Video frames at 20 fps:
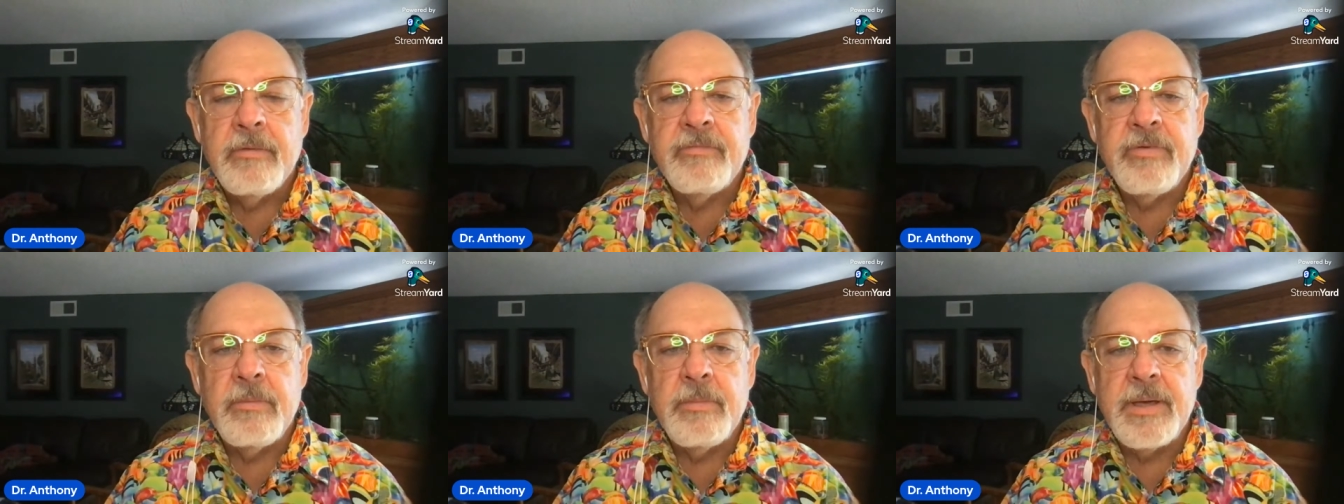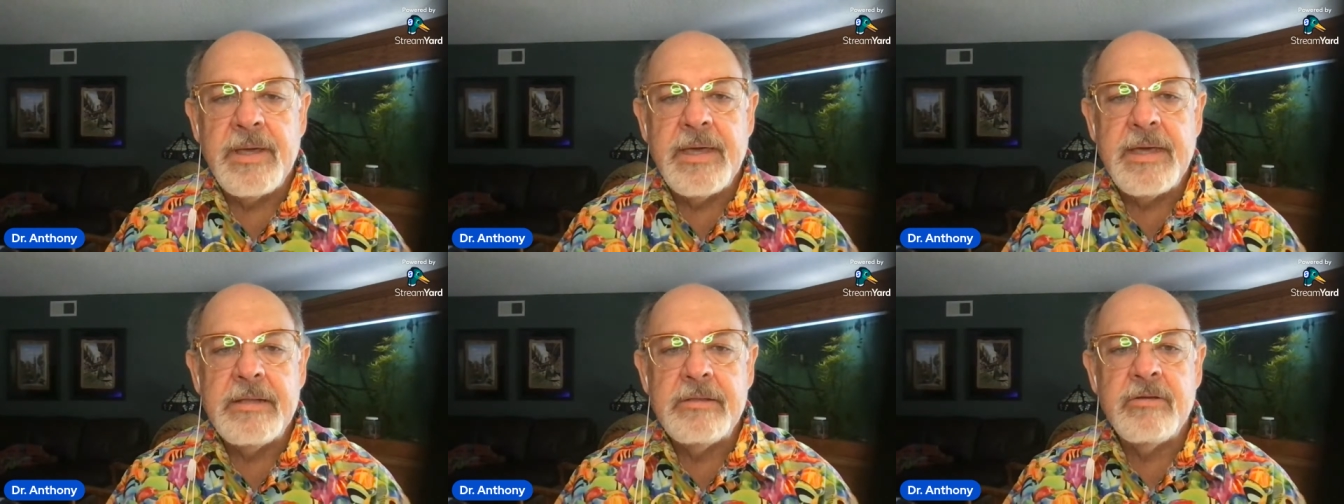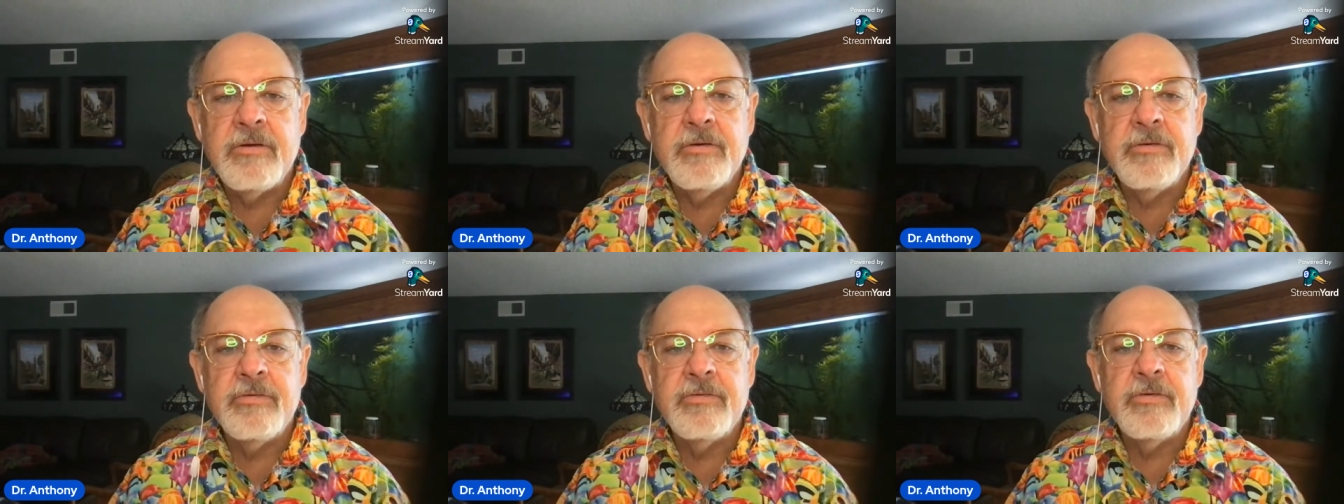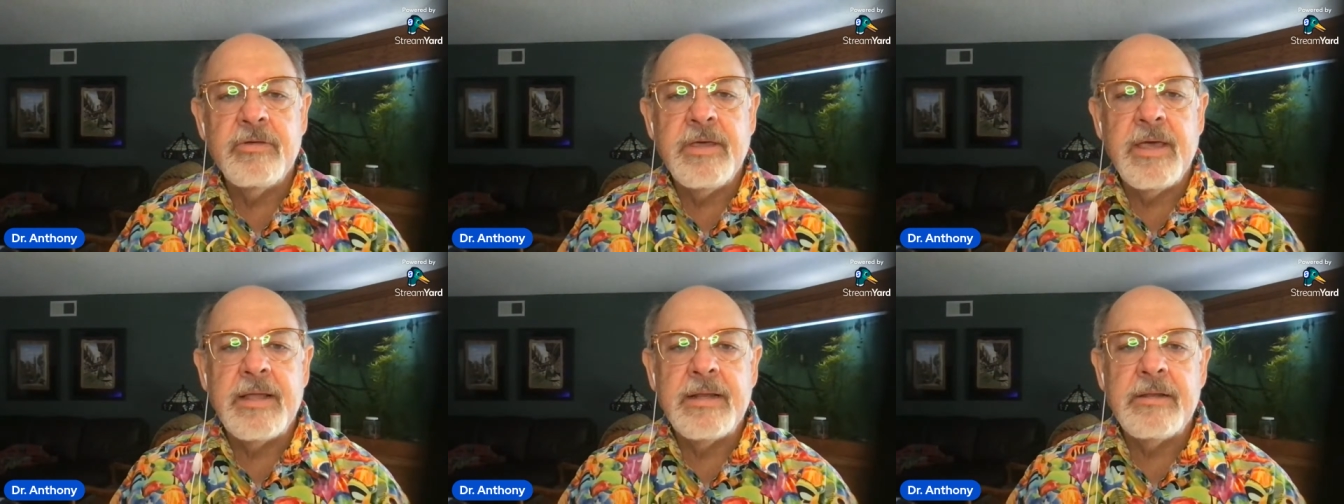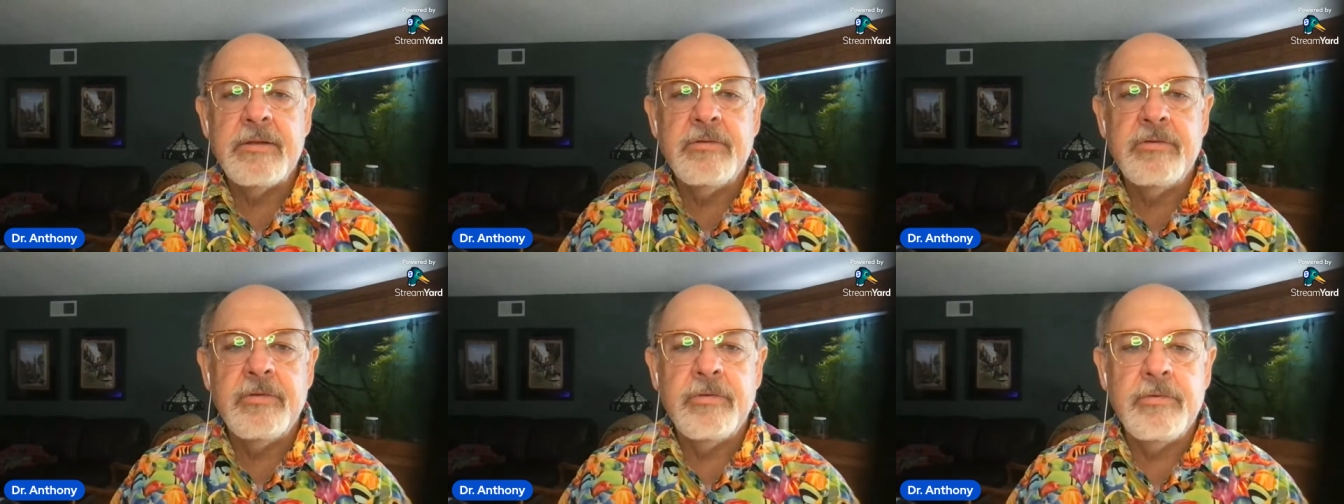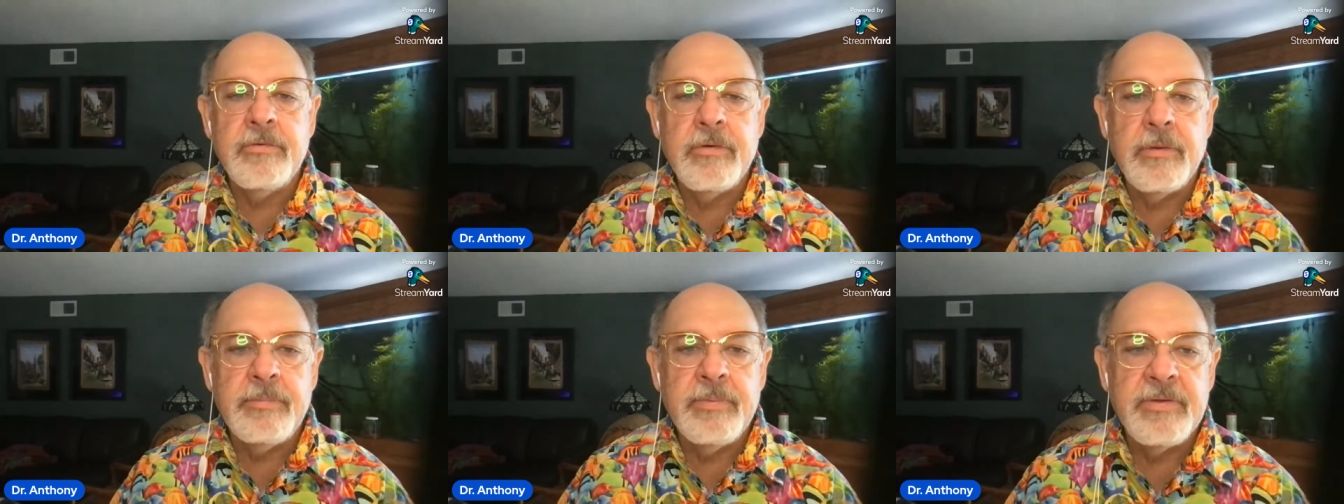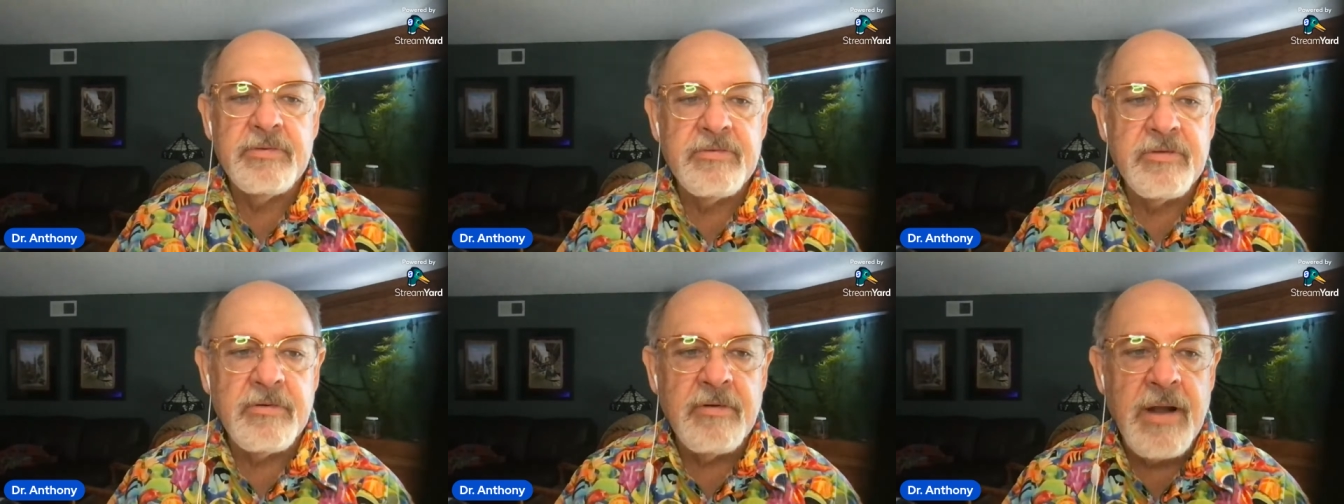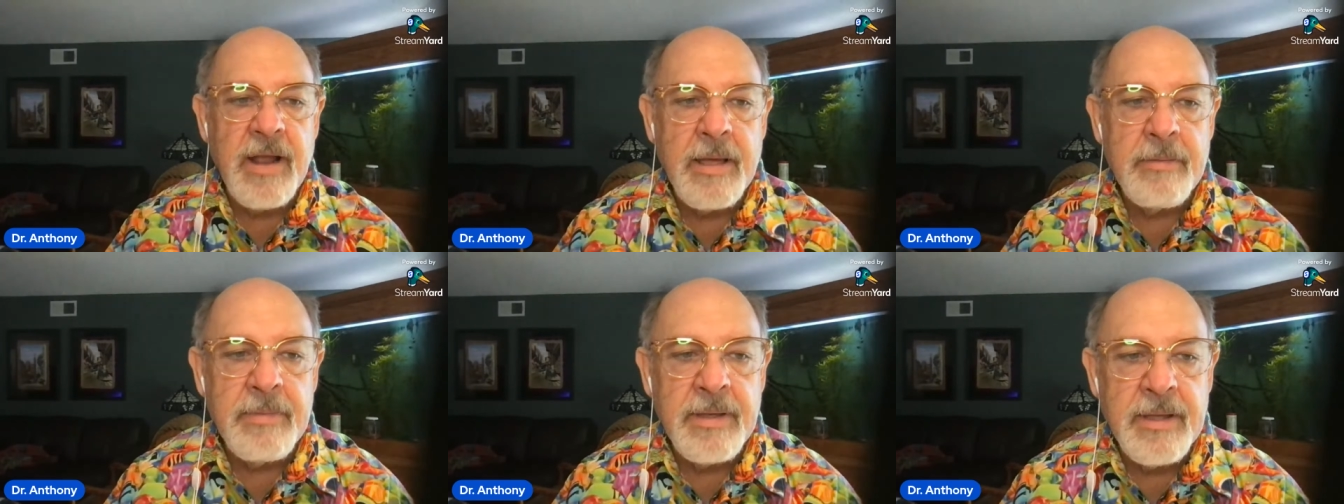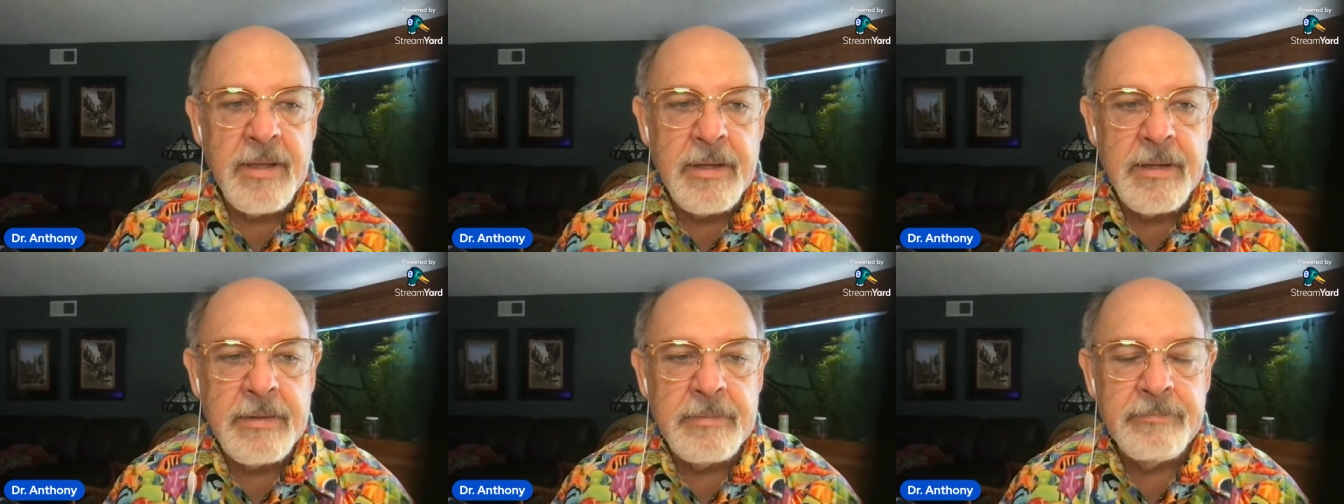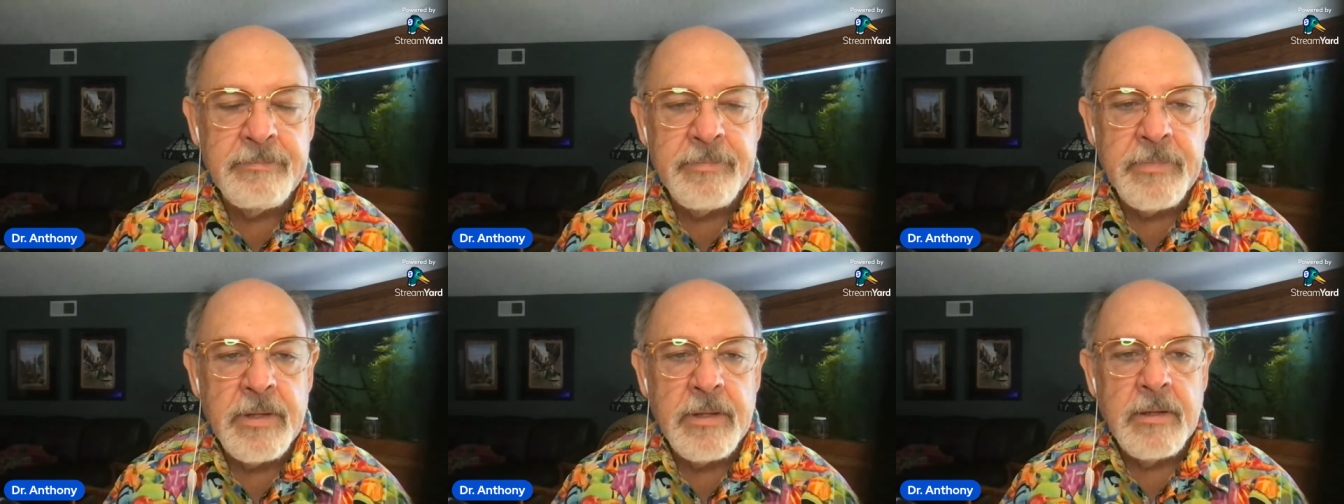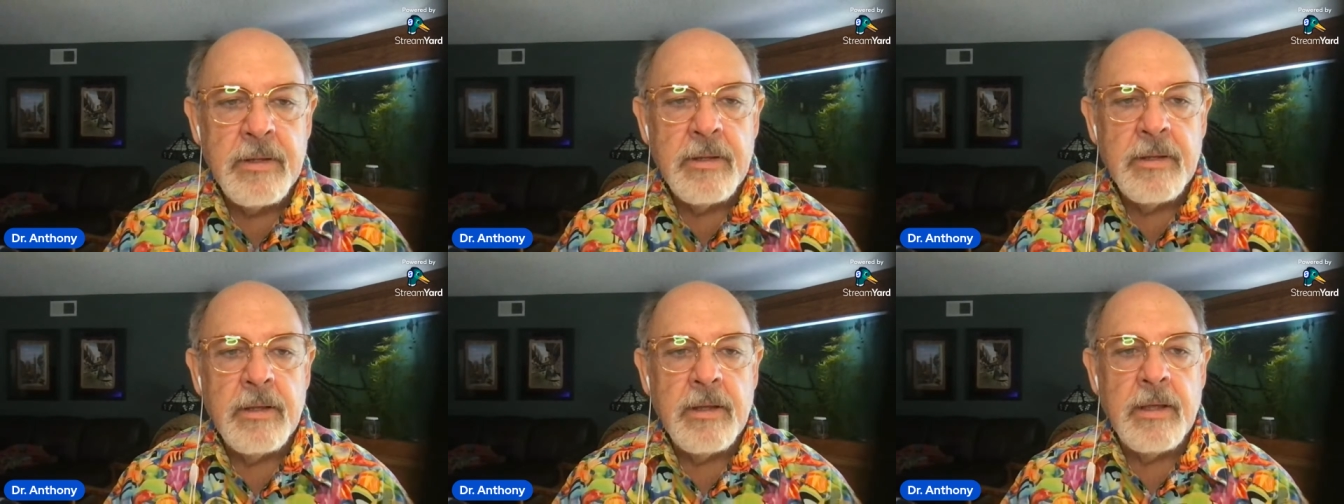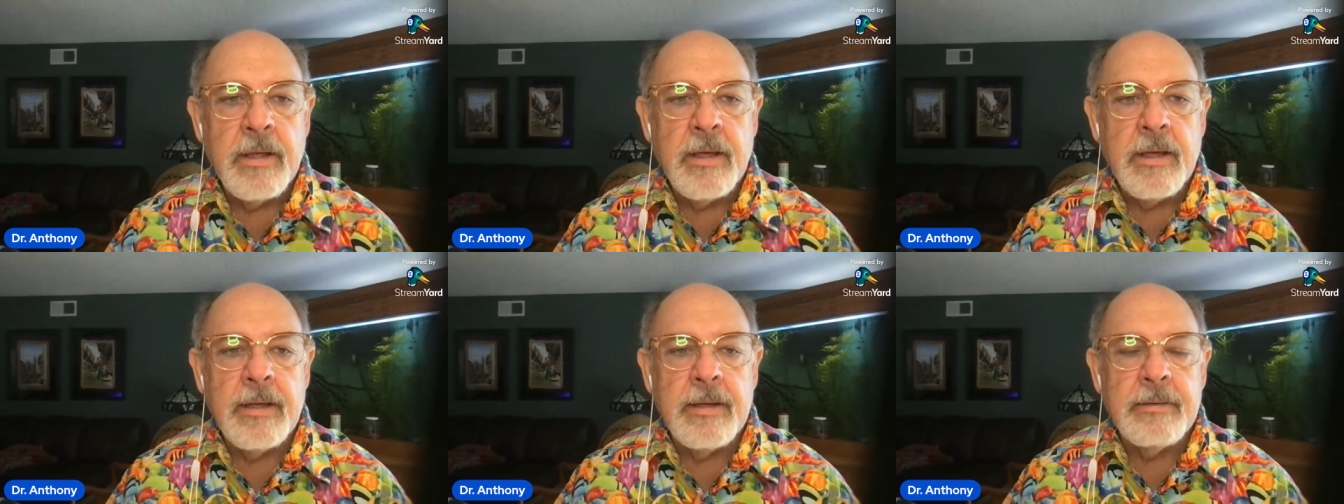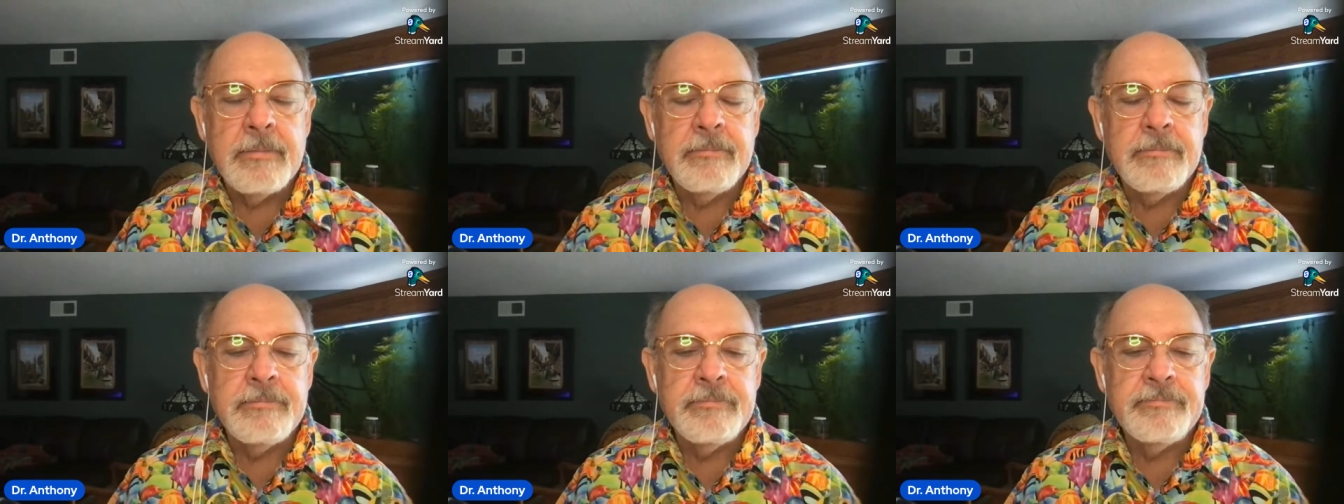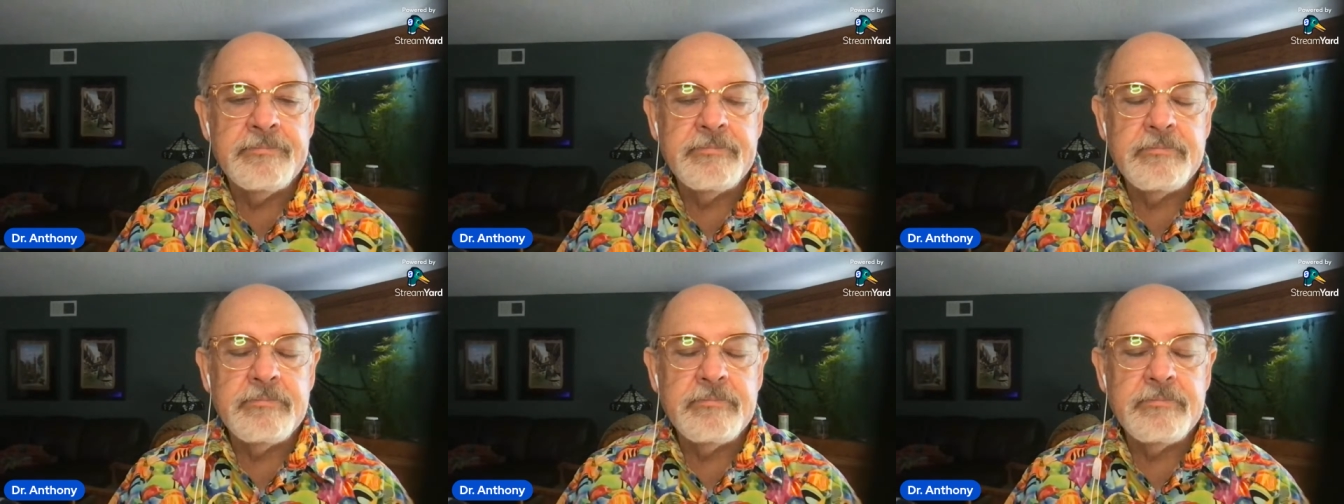Iquitos. You get into a Pistogramma Alto